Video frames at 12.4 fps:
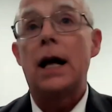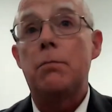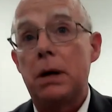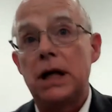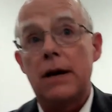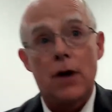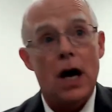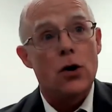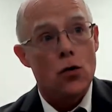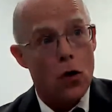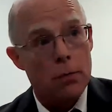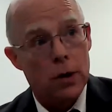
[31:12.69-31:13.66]
and but they've got a
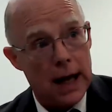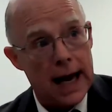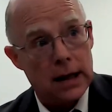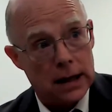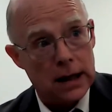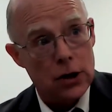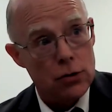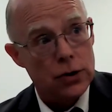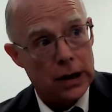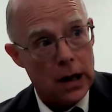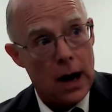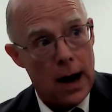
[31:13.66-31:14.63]
normal leg that they
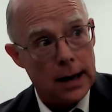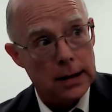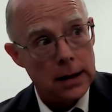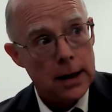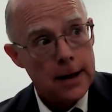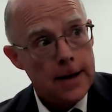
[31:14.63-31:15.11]
use a lot.